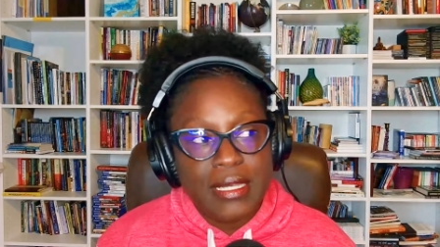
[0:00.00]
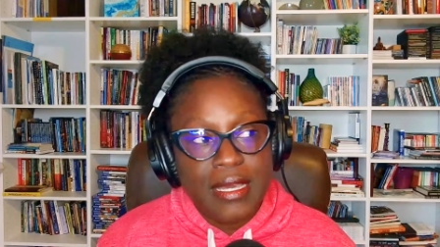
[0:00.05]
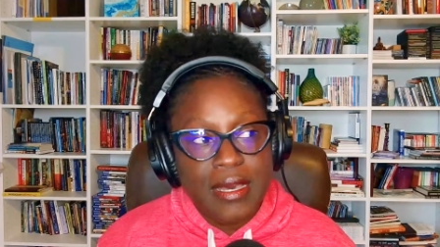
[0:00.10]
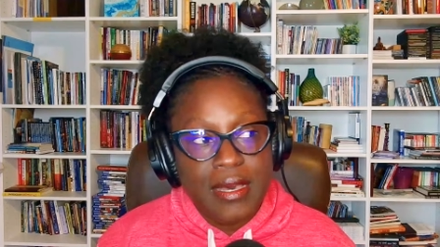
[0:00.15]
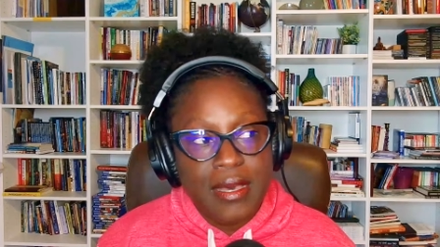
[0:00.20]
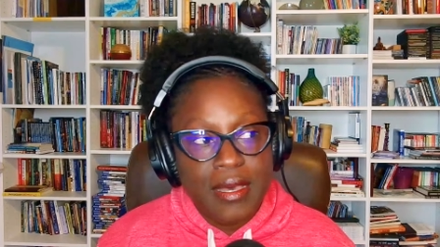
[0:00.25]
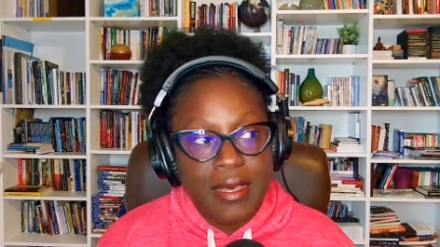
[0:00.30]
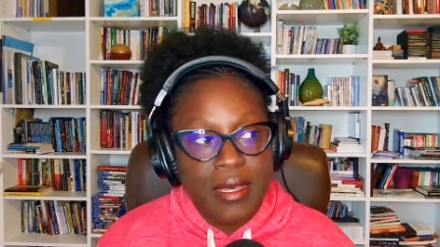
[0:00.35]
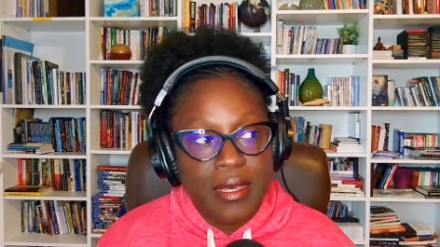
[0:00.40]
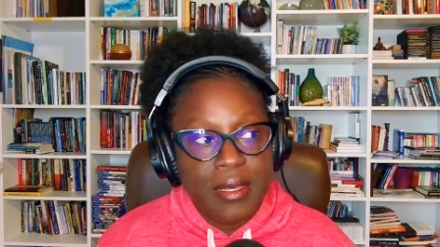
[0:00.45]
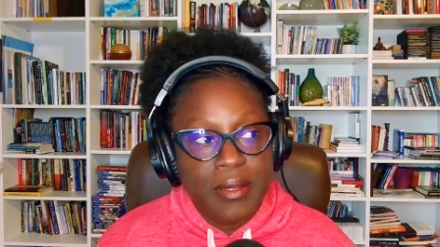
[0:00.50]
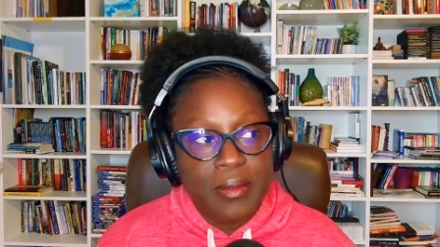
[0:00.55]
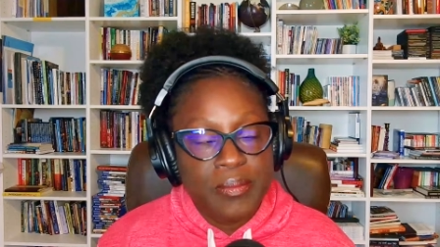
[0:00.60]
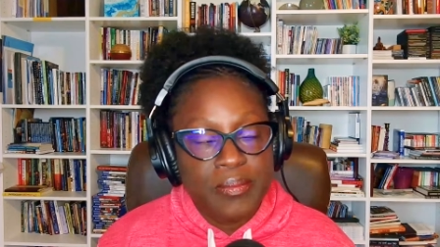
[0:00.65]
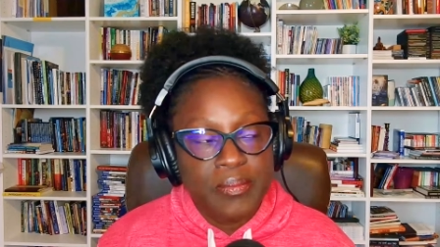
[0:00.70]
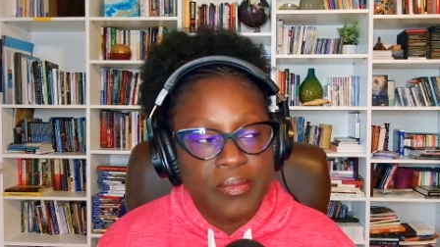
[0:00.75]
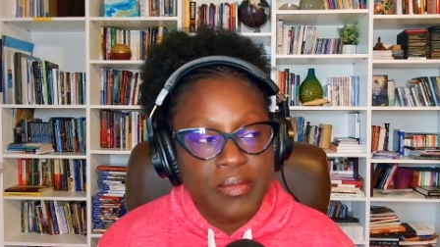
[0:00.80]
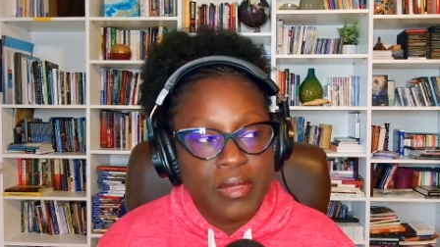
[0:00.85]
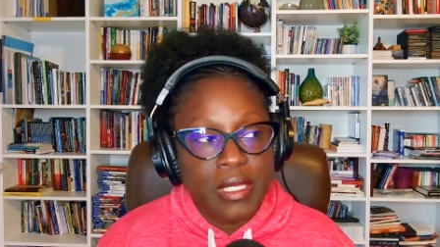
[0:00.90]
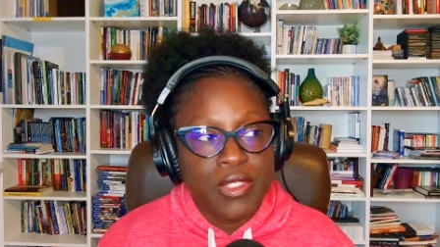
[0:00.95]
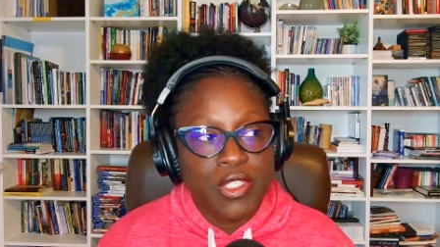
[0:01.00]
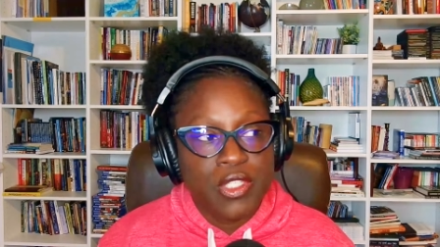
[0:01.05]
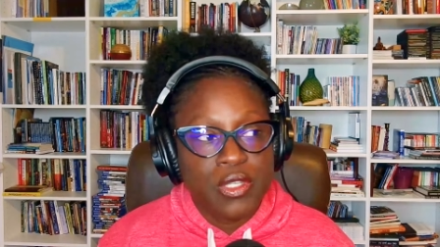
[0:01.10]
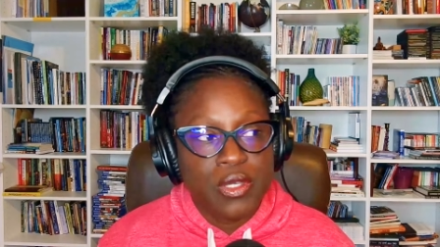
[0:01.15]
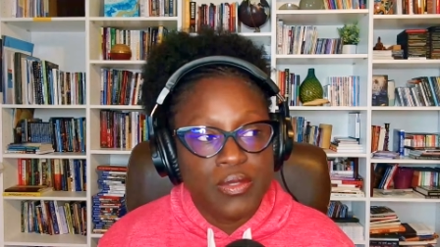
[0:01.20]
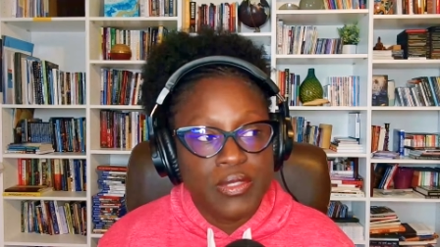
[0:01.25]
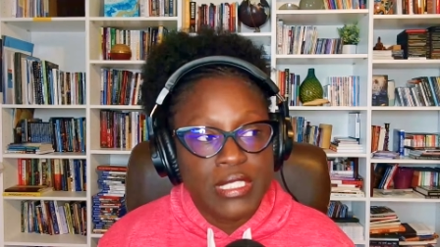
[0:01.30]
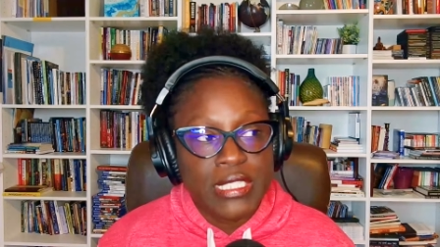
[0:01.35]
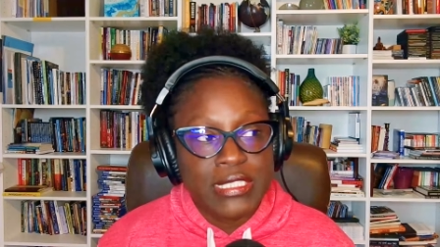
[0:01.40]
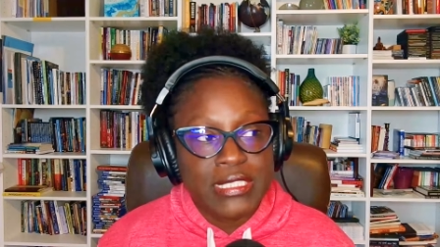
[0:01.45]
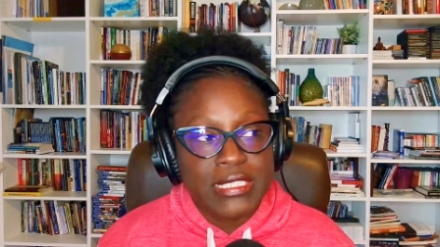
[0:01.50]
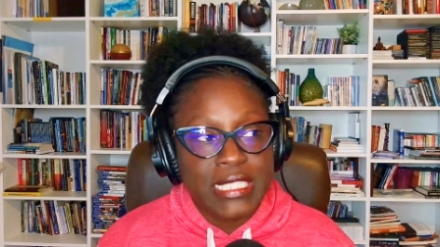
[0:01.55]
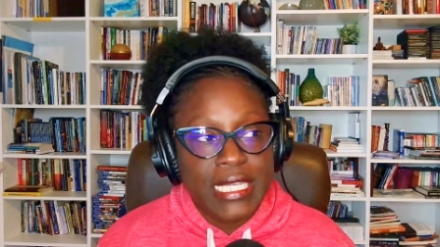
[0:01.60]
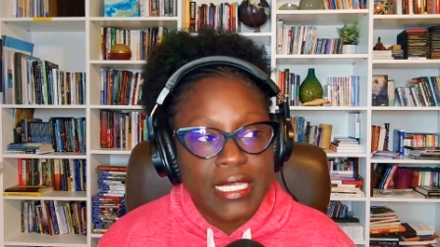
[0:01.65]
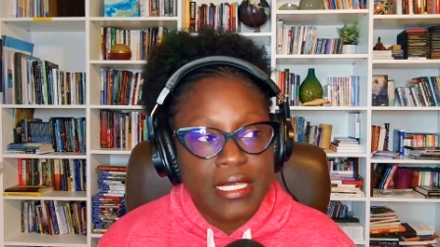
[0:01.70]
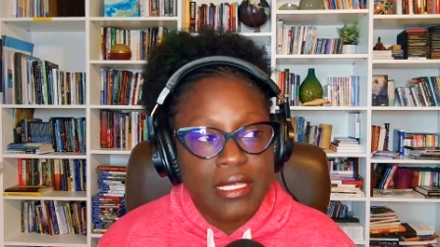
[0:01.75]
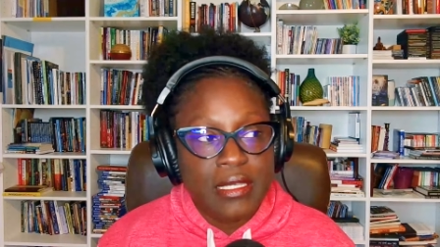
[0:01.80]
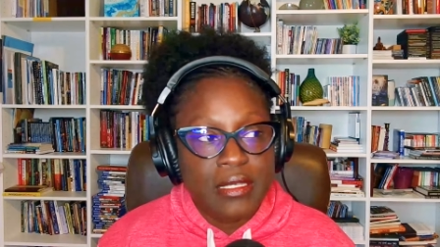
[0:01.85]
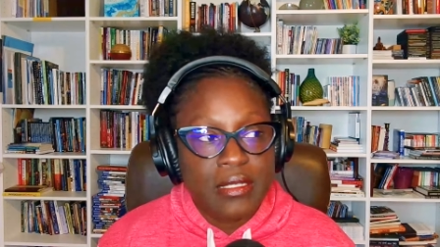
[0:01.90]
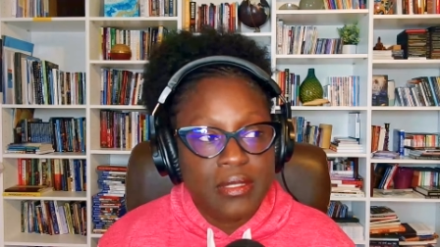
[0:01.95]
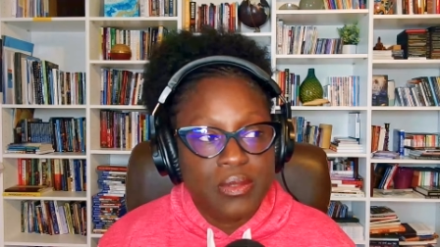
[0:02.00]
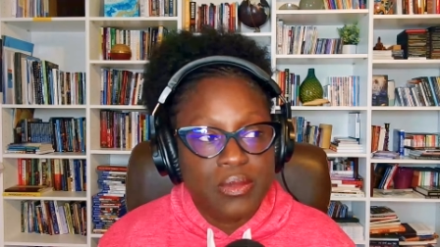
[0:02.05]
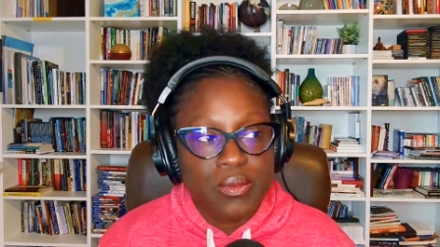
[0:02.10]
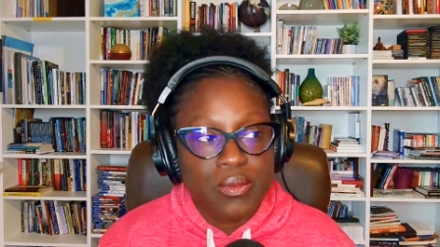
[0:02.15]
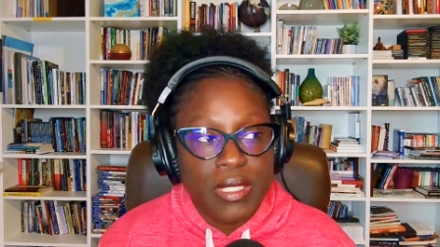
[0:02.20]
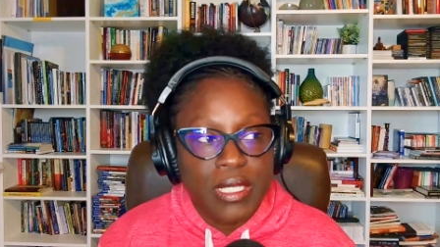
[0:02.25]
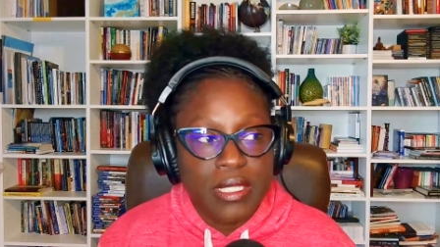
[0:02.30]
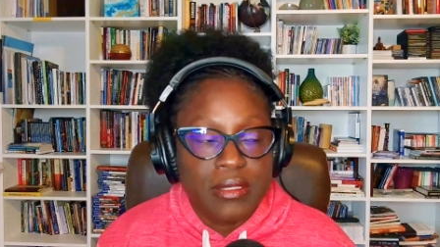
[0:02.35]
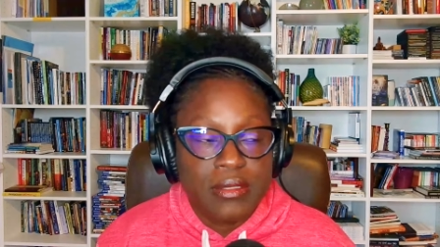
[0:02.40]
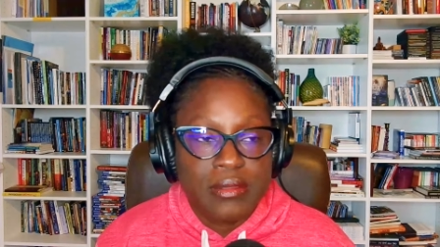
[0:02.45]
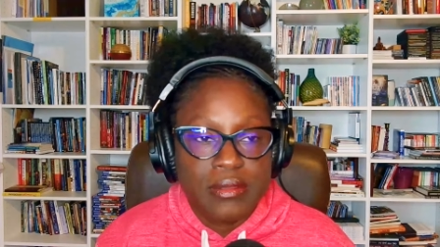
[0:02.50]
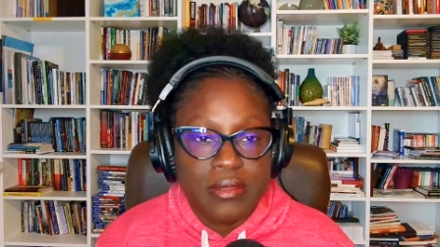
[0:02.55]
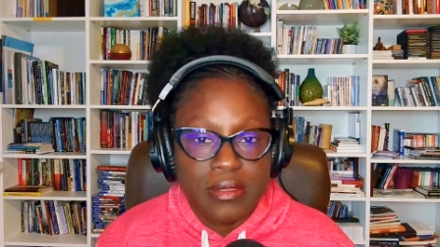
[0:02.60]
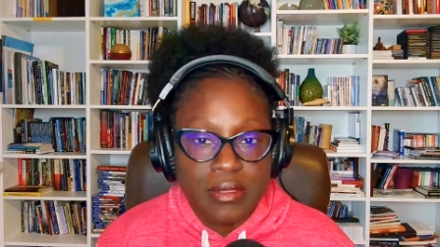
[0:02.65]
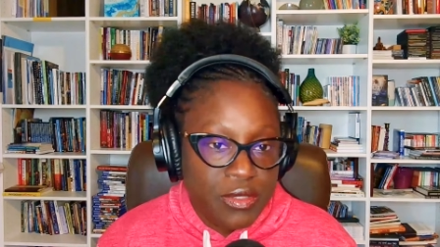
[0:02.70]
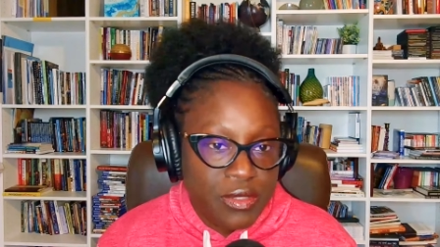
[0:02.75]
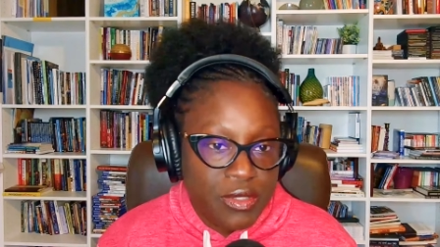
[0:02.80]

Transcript: come, you know, it's like, well,